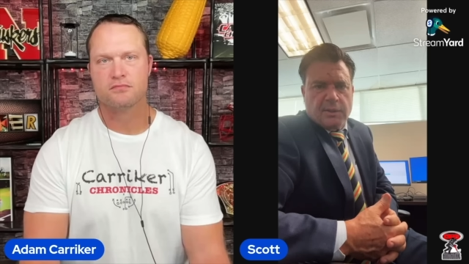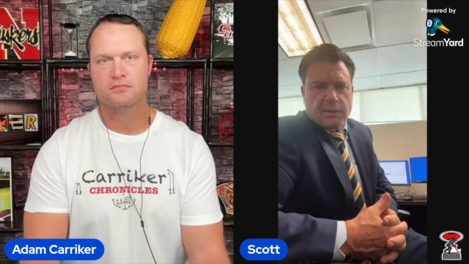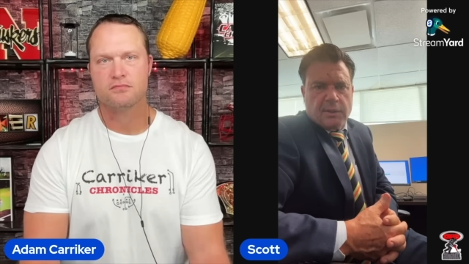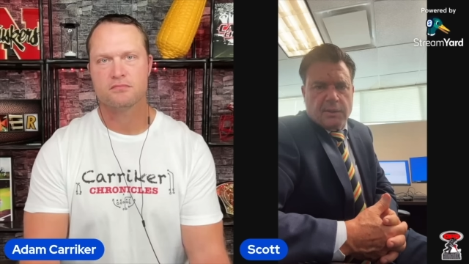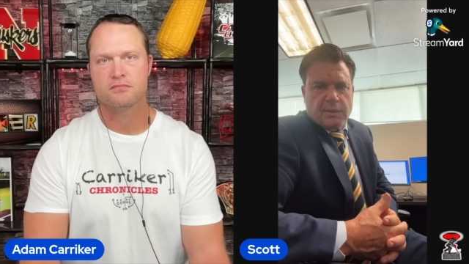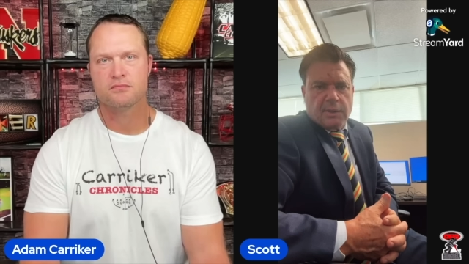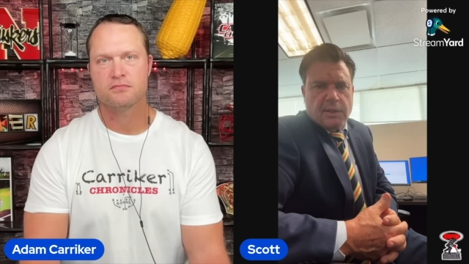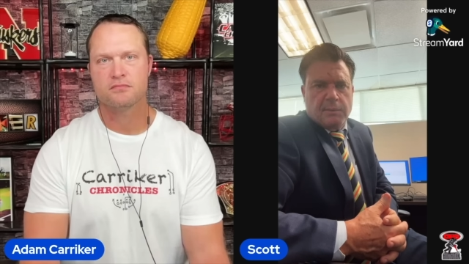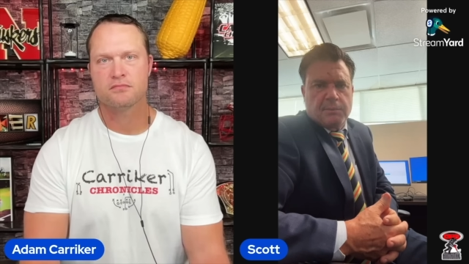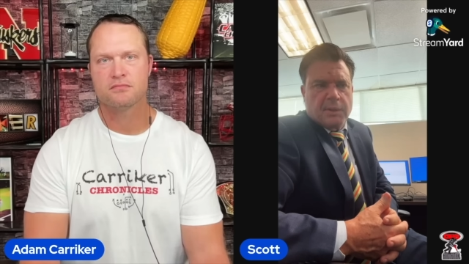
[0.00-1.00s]
Speaker 1: uh, to
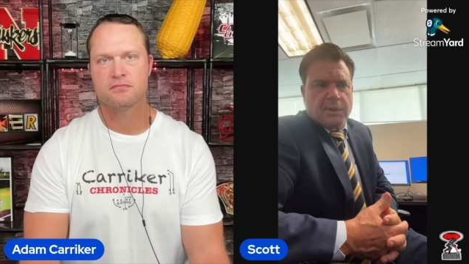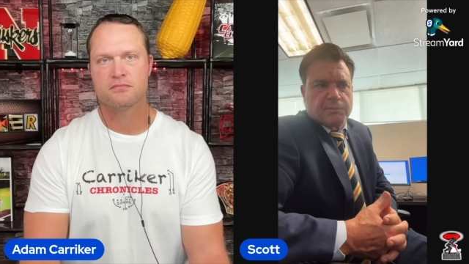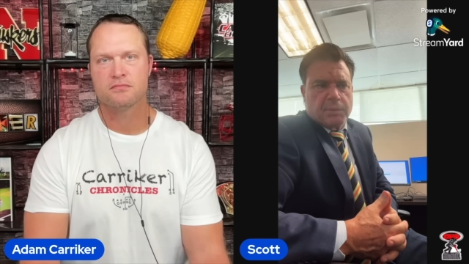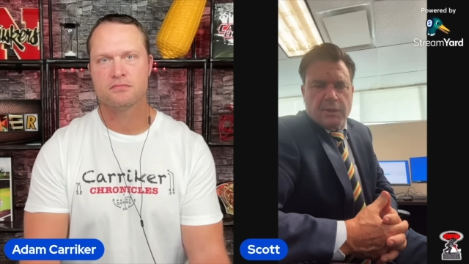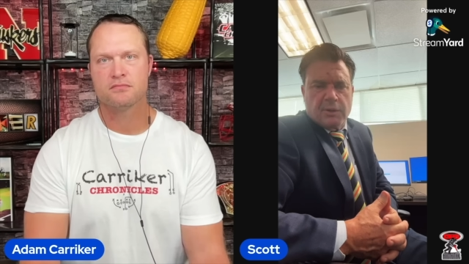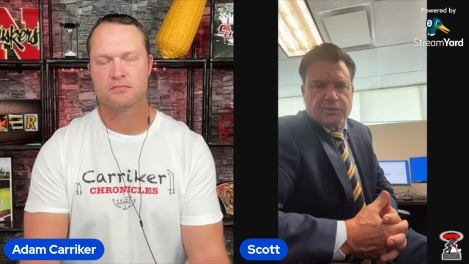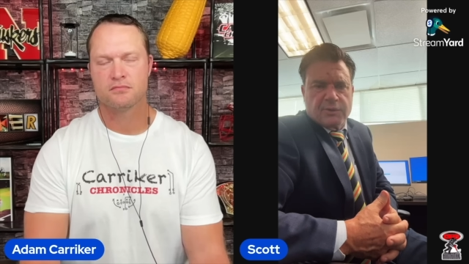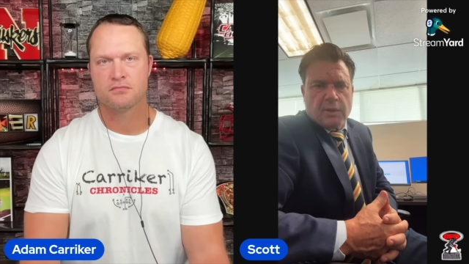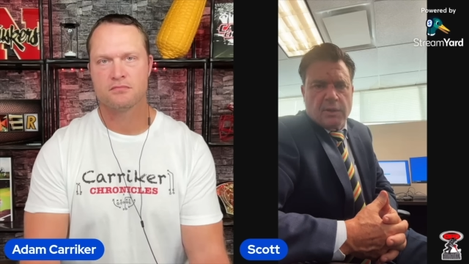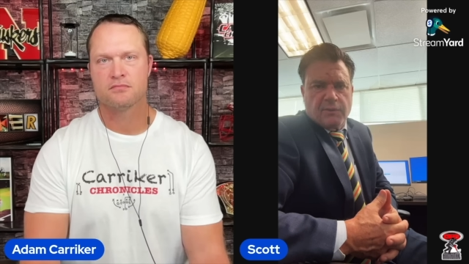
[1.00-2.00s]
keep these players
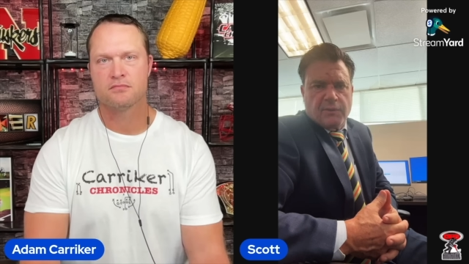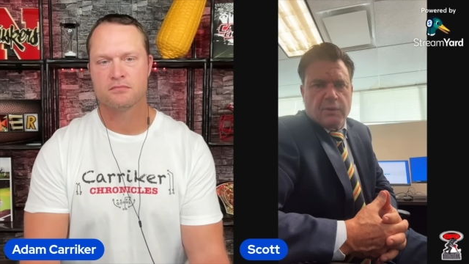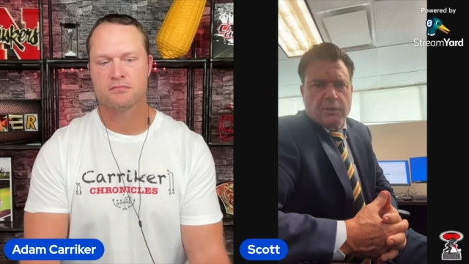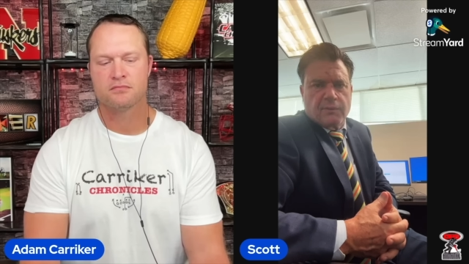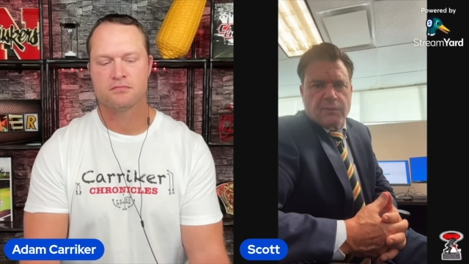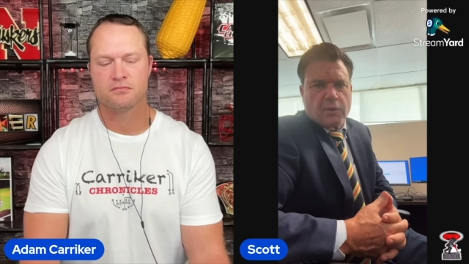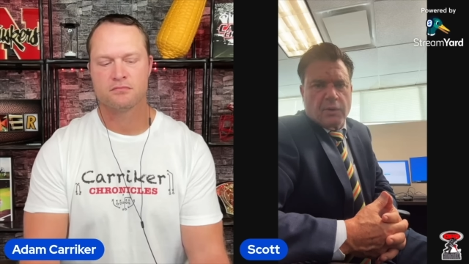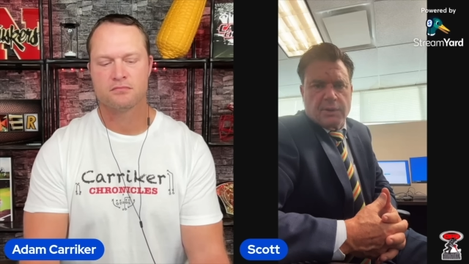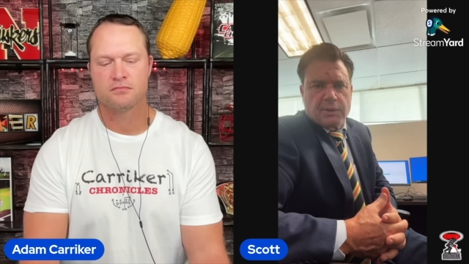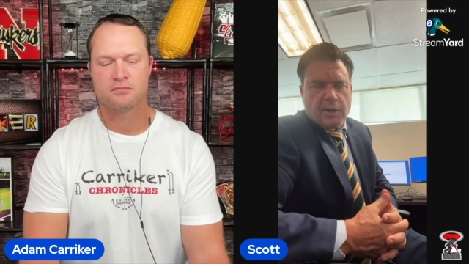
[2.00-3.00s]
on the field for
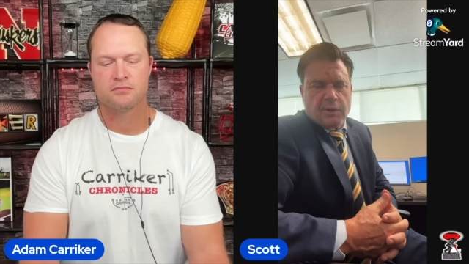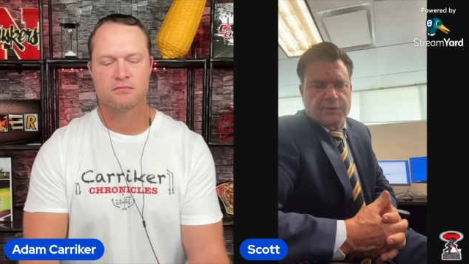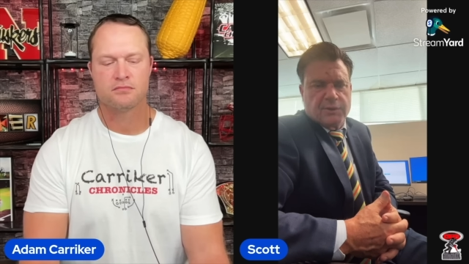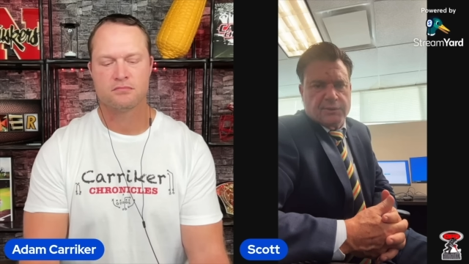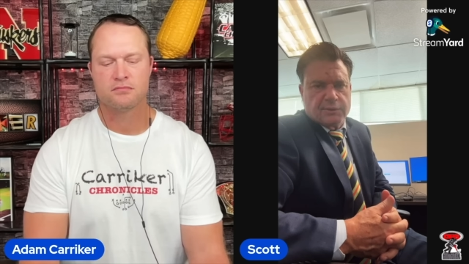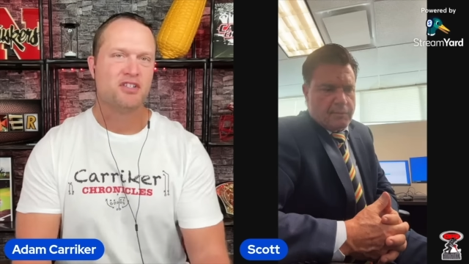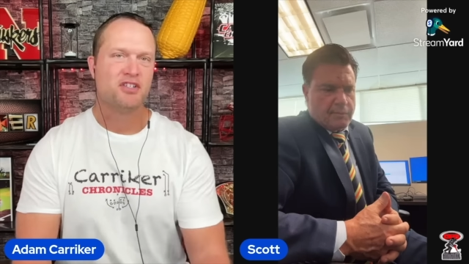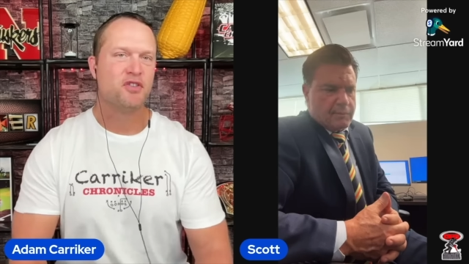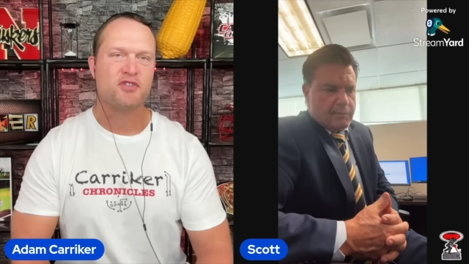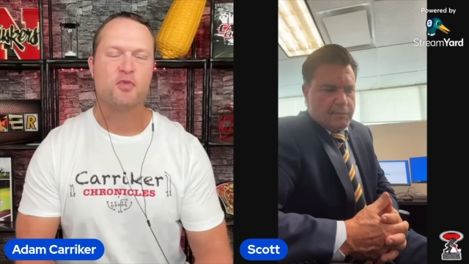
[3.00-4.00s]
an entire season.
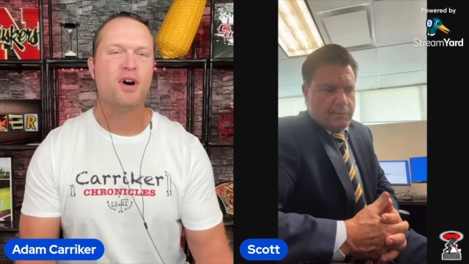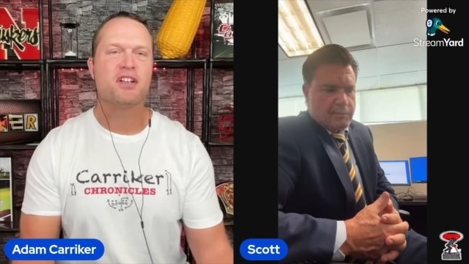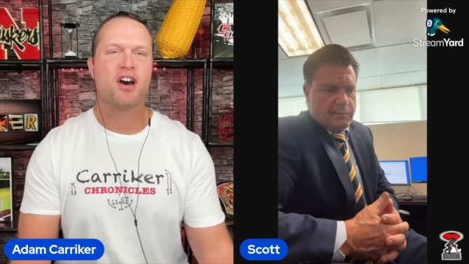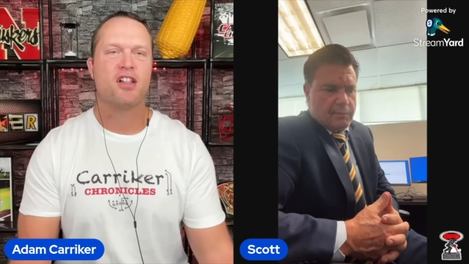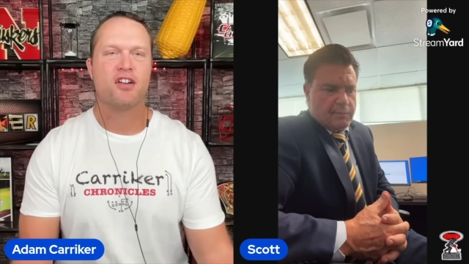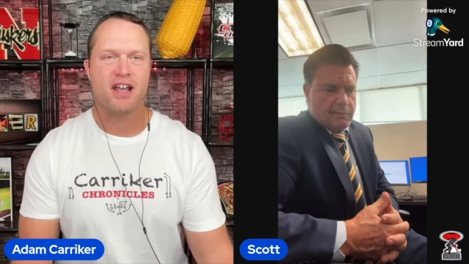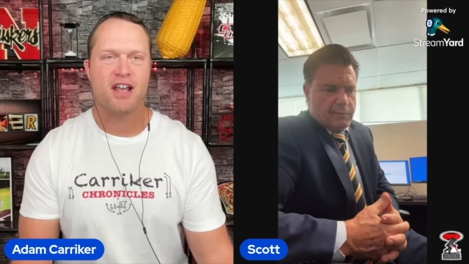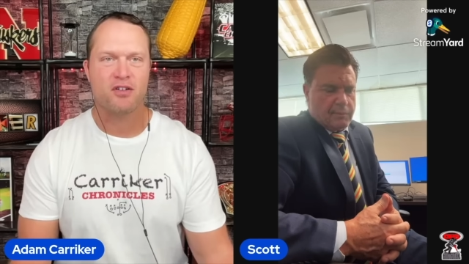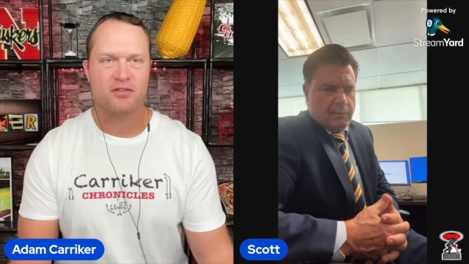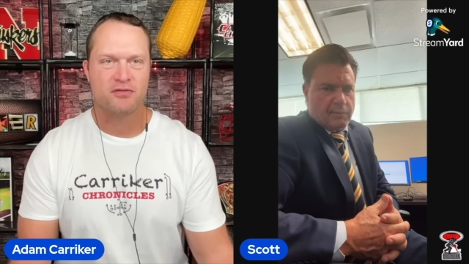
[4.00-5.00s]
Speaker 2: So there's one
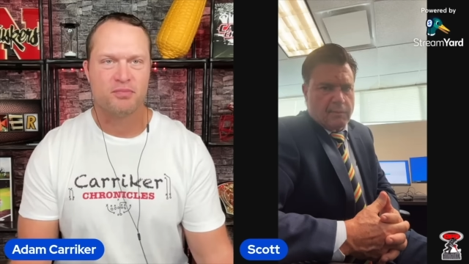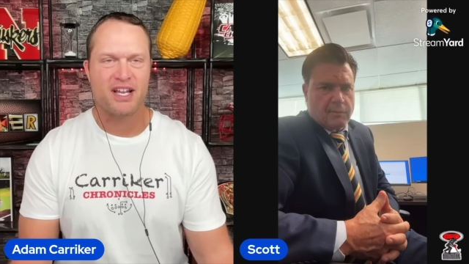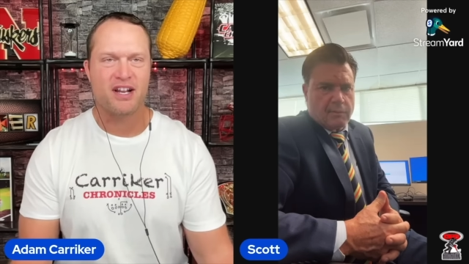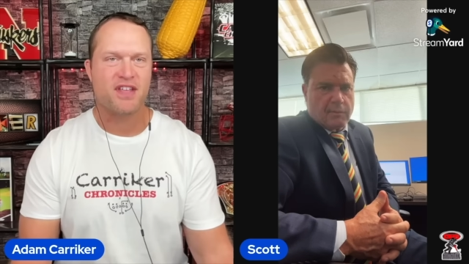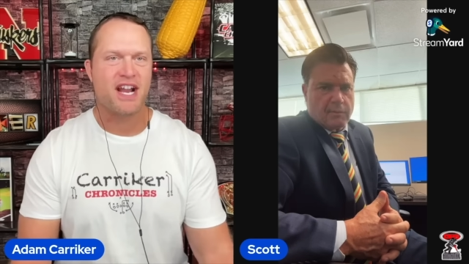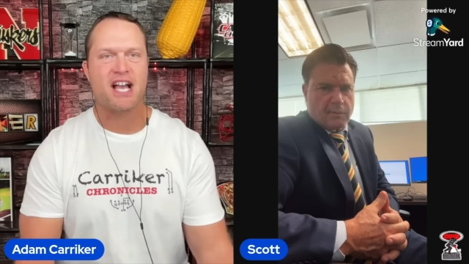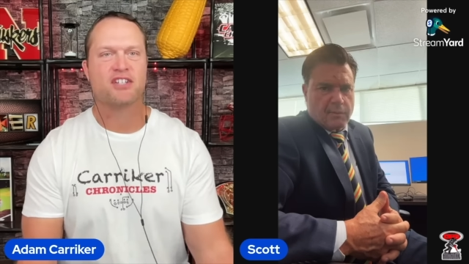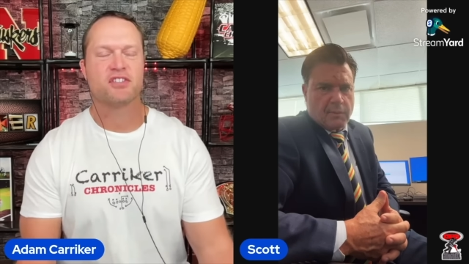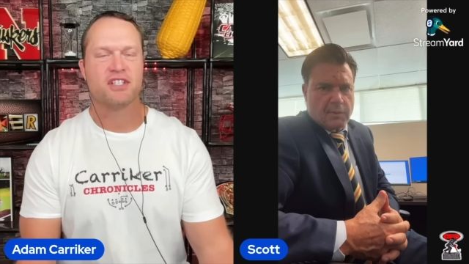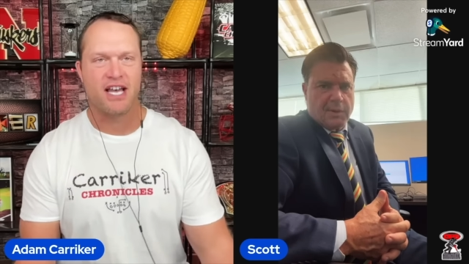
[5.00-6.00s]
Colorado player that I
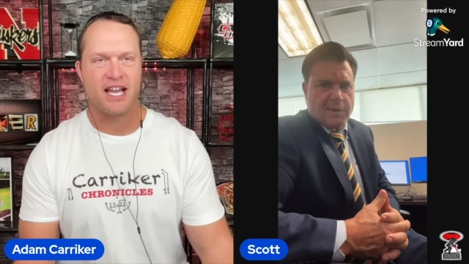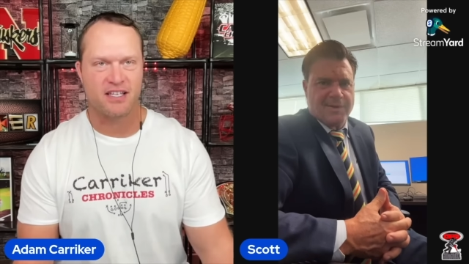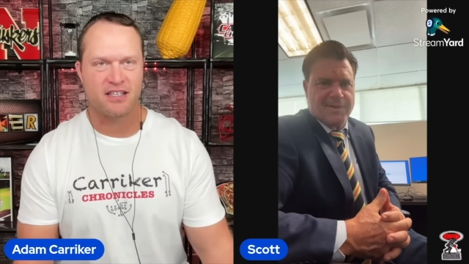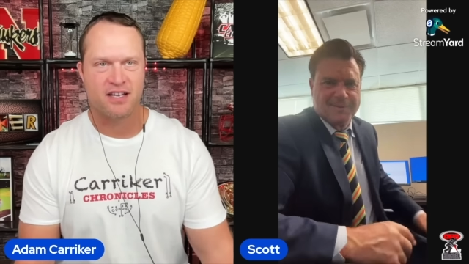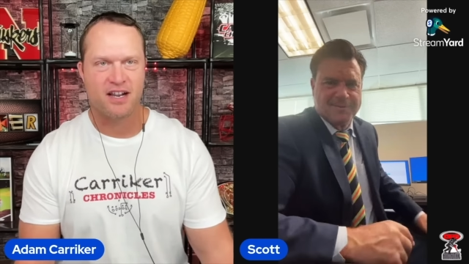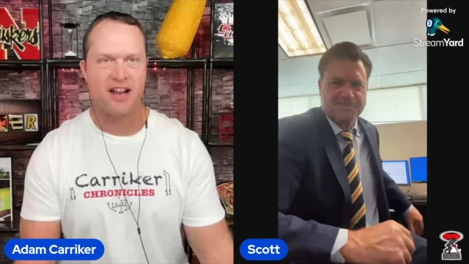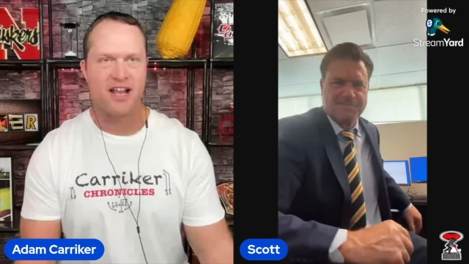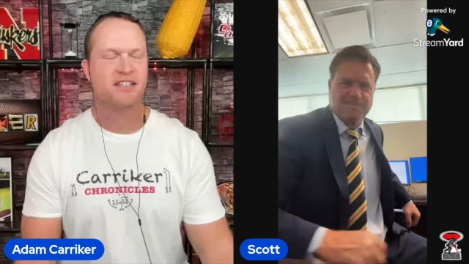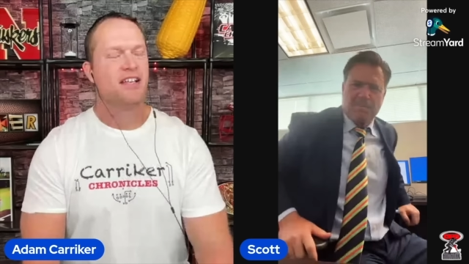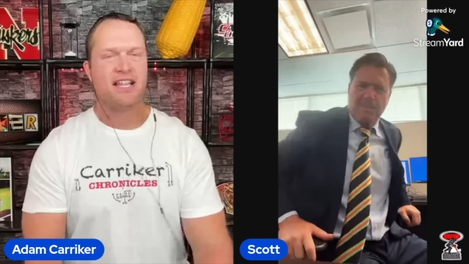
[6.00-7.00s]
actually like. All
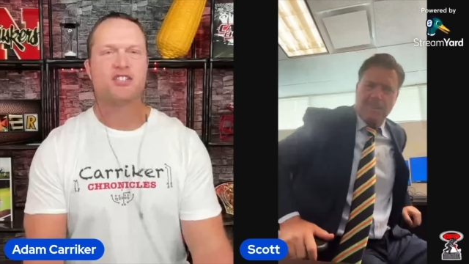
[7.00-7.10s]
right. And that's